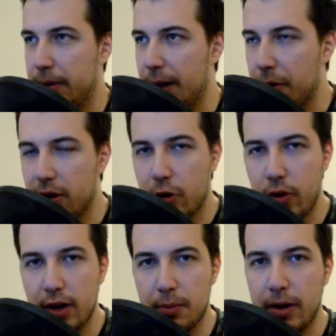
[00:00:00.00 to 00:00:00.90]
But I'm gonna
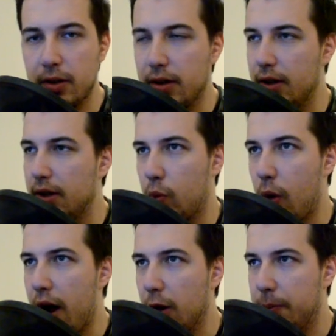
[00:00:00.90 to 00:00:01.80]
create the melody while